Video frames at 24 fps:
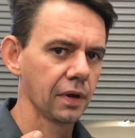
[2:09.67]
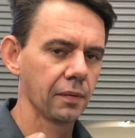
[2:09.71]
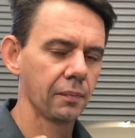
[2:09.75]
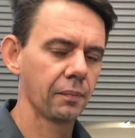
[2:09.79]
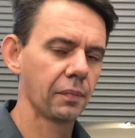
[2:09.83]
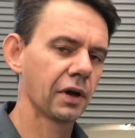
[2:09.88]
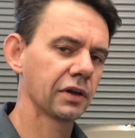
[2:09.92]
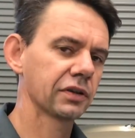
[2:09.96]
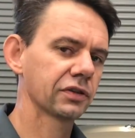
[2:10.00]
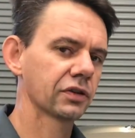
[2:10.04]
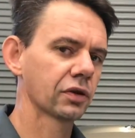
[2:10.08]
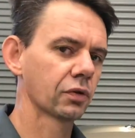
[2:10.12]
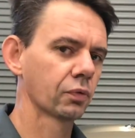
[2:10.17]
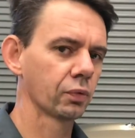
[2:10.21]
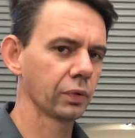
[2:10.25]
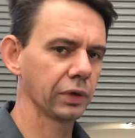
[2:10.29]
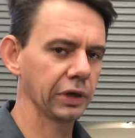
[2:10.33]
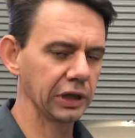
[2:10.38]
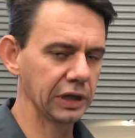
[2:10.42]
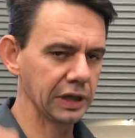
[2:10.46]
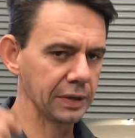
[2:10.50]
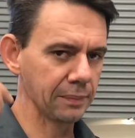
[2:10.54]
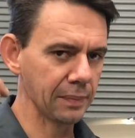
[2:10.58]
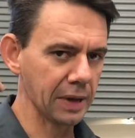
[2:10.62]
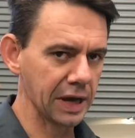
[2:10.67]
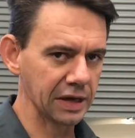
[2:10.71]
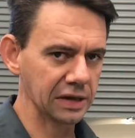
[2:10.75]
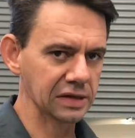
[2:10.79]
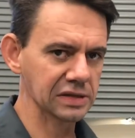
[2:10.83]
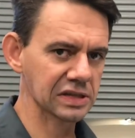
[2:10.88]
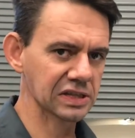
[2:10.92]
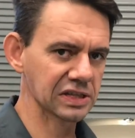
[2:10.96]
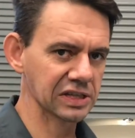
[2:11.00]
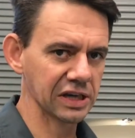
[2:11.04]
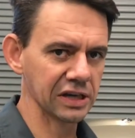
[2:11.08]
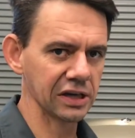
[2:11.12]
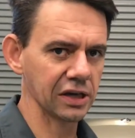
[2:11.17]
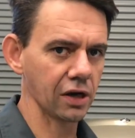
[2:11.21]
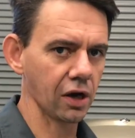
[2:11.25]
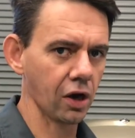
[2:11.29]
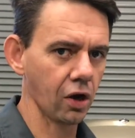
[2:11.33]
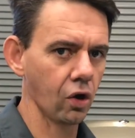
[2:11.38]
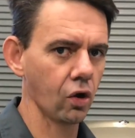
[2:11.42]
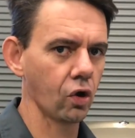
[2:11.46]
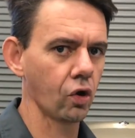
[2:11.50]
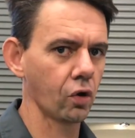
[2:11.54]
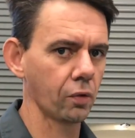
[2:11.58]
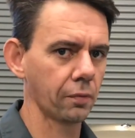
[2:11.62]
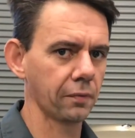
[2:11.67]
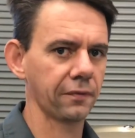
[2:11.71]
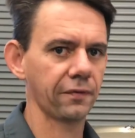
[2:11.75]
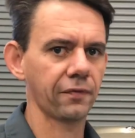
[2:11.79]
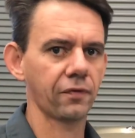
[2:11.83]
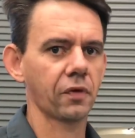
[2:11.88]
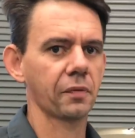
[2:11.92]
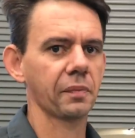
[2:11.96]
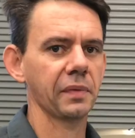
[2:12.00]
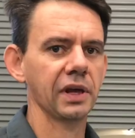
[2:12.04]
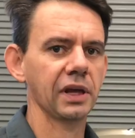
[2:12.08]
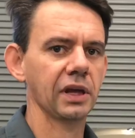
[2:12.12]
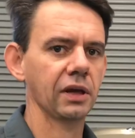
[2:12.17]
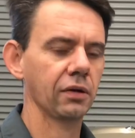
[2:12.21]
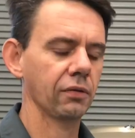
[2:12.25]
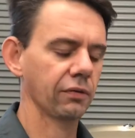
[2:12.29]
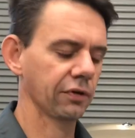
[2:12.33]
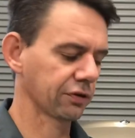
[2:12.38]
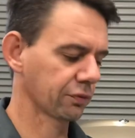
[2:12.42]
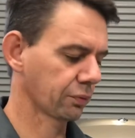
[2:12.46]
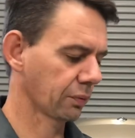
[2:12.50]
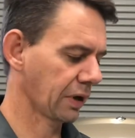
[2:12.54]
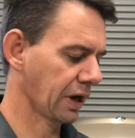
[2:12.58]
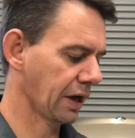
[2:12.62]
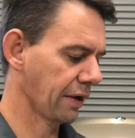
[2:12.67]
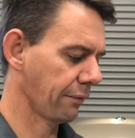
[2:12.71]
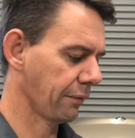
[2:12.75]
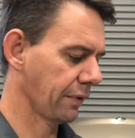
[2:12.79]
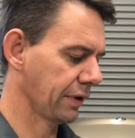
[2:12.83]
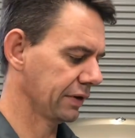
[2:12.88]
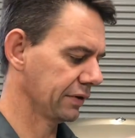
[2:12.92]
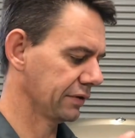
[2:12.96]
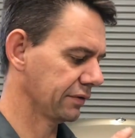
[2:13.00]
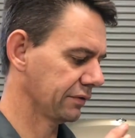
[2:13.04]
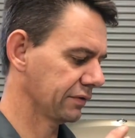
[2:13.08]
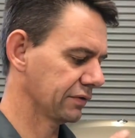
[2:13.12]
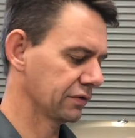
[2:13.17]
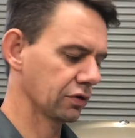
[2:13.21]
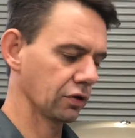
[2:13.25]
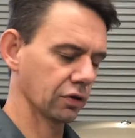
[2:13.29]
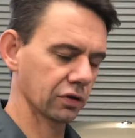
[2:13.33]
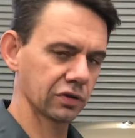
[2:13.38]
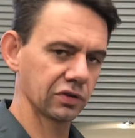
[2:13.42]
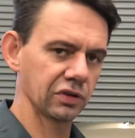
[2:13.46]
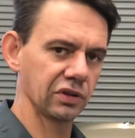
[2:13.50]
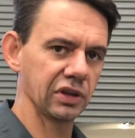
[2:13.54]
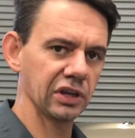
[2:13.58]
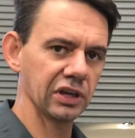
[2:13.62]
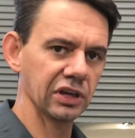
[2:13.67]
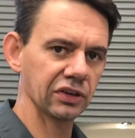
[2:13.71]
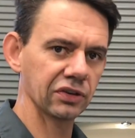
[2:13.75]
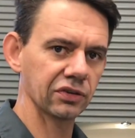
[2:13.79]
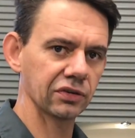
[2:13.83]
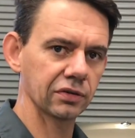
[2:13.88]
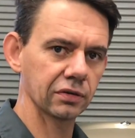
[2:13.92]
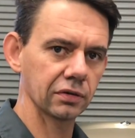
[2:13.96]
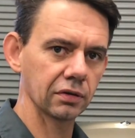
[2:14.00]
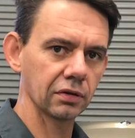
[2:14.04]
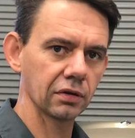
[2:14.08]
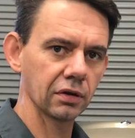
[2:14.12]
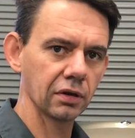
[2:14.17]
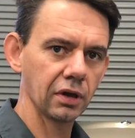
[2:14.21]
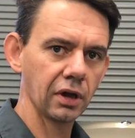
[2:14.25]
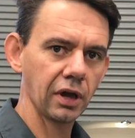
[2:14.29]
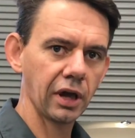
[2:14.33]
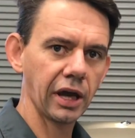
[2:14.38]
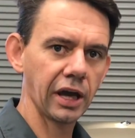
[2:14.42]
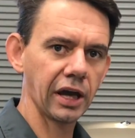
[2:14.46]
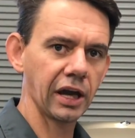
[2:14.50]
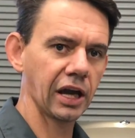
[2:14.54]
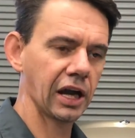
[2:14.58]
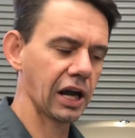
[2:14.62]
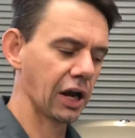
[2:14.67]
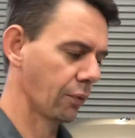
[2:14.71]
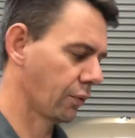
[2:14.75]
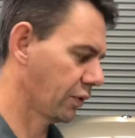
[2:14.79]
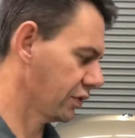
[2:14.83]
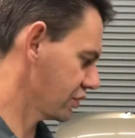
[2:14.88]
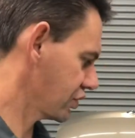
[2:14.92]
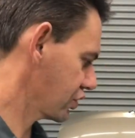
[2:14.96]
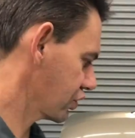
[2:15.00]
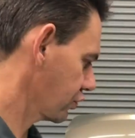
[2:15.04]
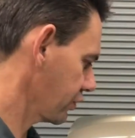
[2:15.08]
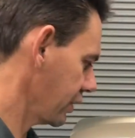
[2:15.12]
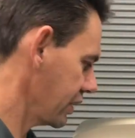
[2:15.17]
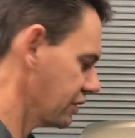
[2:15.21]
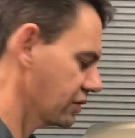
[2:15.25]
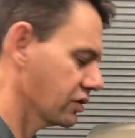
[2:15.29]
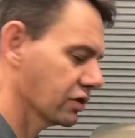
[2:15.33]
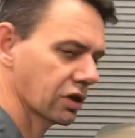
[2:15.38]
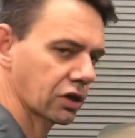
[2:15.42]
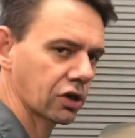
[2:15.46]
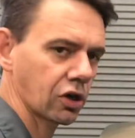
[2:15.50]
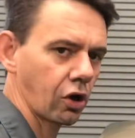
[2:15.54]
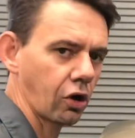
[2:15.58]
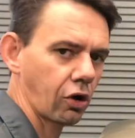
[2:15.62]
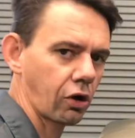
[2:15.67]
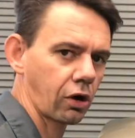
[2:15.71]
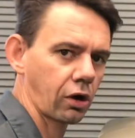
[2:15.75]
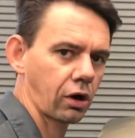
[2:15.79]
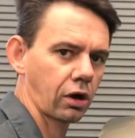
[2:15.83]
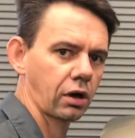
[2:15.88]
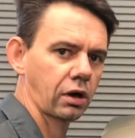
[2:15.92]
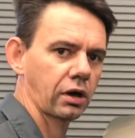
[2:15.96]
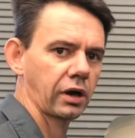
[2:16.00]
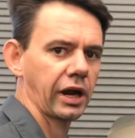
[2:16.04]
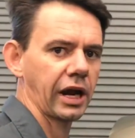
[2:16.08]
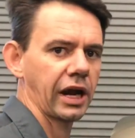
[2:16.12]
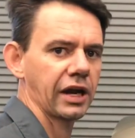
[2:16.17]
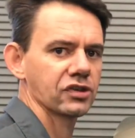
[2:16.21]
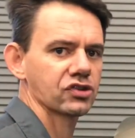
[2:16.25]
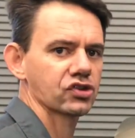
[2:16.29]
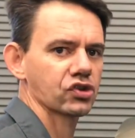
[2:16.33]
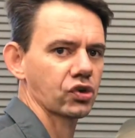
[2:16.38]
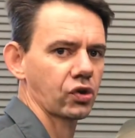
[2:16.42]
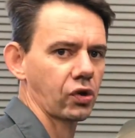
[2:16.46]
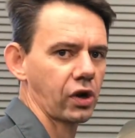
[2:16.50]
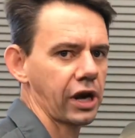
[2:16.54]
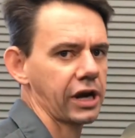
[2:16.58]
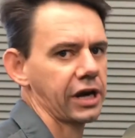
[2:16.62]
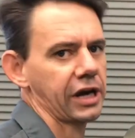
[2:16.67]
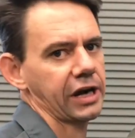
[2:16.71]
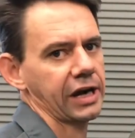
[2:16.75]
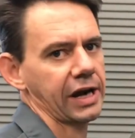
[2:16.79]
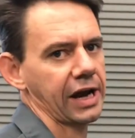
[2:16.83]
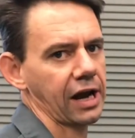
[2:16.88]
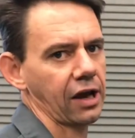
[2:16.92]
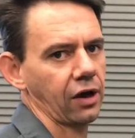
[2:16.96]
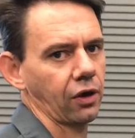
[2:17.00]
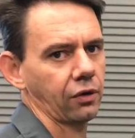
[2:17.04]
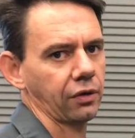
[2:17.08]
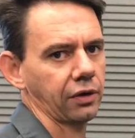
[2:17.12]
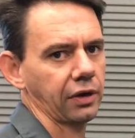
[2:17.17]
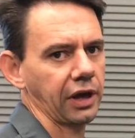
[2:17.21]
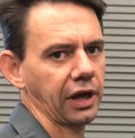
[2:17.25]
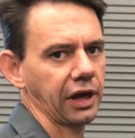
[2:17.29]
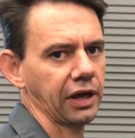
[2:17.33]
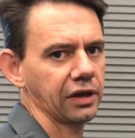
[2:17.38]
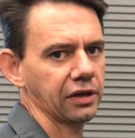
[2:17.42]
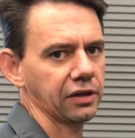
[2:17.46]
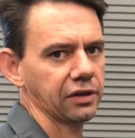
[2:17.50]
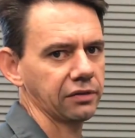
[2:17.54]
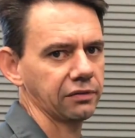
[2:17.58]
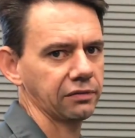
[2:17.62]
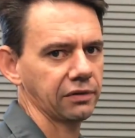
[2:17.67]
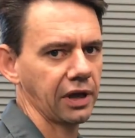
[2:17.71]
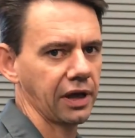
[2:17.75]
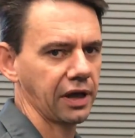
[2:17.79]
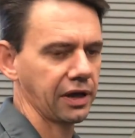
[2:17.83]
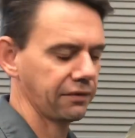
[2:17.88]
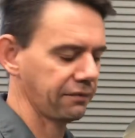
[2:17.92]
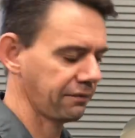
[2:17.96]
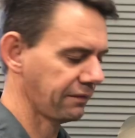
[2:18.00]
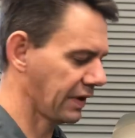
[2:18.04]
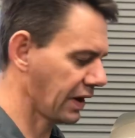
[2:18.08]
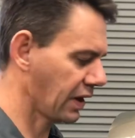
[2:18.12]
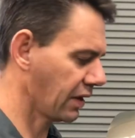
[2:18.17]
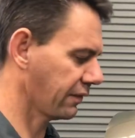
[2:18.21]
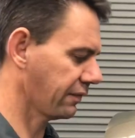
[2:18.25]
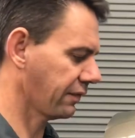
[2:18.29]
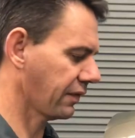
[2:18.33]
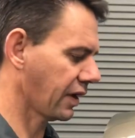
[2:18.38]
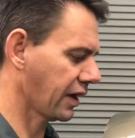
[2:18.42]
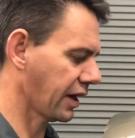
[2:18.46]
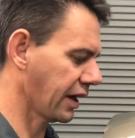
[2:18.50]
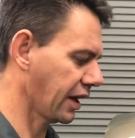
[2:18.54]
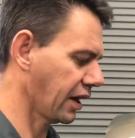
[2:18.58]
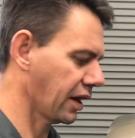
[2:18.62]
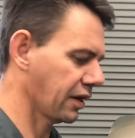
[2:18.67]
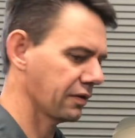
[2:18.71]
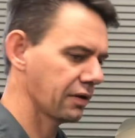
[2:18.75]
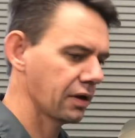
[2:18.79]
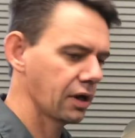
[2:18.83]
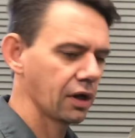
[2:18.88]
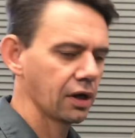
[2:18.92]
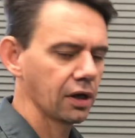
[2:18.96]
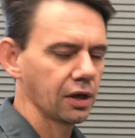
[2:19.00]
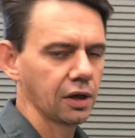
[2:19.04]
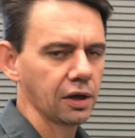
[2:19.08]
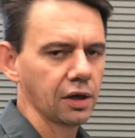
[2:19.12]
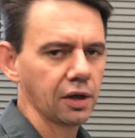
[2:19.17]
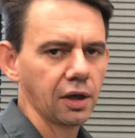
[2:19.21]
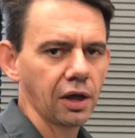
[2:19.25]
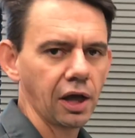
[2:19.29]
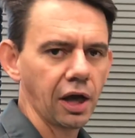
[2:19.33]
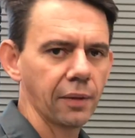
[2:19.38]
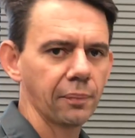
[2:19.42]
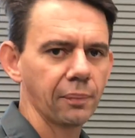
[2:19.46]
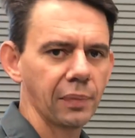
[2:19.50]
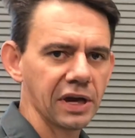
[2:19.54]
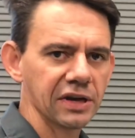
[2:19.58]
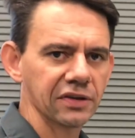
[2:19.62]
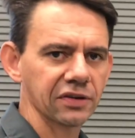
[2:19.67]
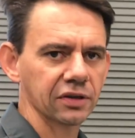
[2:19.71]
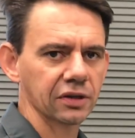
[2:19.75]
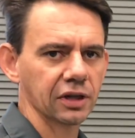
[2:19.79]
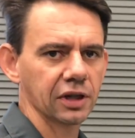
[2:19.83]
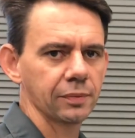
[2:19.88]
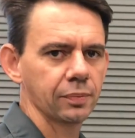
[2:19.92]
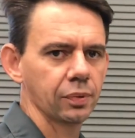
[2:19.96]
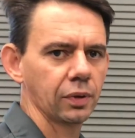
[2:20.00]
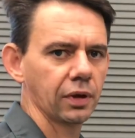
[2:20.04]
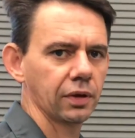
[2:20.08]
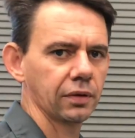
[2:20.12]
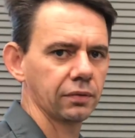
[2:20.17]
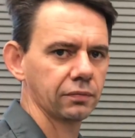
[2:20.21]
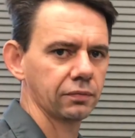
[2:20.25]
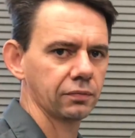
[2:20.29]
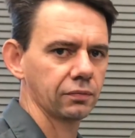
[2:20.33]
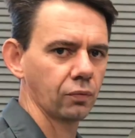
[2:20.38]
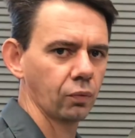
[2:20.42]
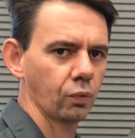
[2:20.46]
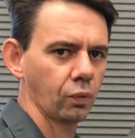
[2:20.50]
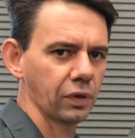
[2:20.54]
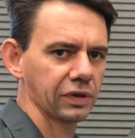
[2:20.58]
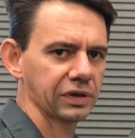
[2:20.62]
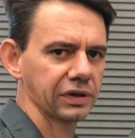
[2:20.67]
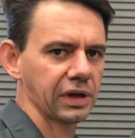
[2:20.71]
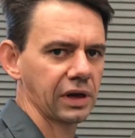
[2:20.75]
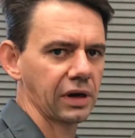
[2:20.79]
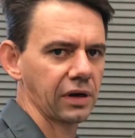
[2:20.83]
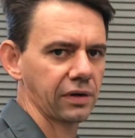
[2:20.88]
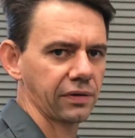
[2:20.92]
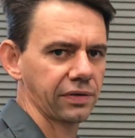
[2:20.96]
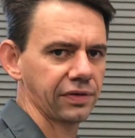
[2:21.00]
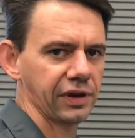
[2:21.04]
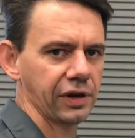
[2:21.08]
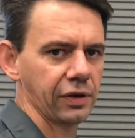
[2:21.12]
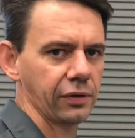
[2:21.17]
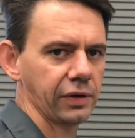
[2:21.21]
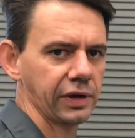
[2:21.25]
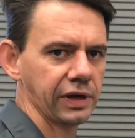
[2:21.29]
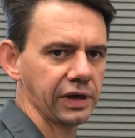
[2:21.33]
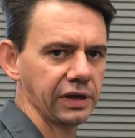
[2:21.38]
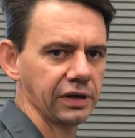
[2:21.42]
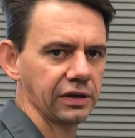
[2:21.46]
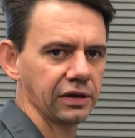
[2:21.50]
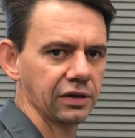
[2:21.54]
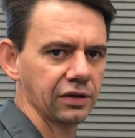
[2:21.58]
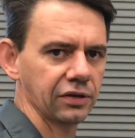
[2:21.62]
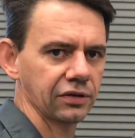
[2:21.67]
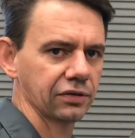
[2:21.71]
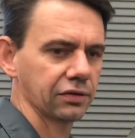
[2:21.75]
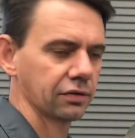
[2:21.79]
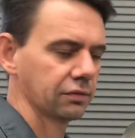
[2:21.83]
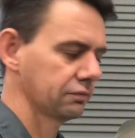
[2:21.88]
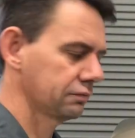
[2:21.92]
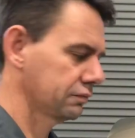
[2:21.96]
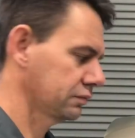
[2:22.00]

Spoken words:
but to really send it home for me was when I took this and then I went straight to the car and tried it out and verified and basically put what their theory is